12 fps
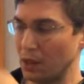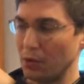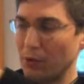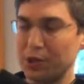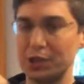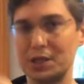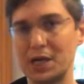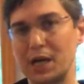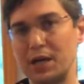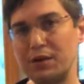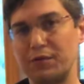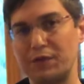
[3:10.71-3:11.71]
which is
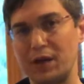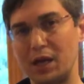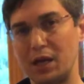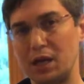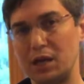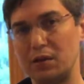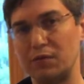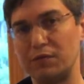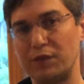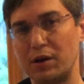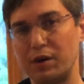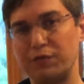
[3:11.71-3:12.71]
kind of a
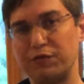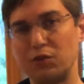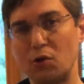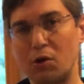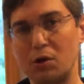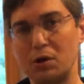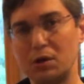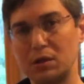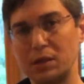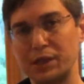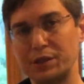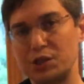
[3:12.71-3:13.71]
very
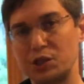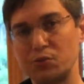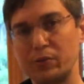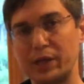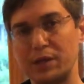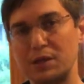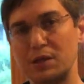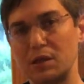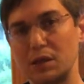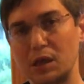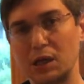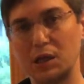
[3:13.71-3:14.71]
floral and sweet
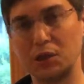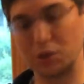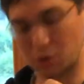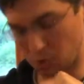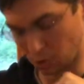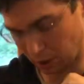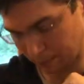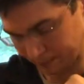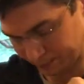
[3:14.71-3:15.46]
liqueur.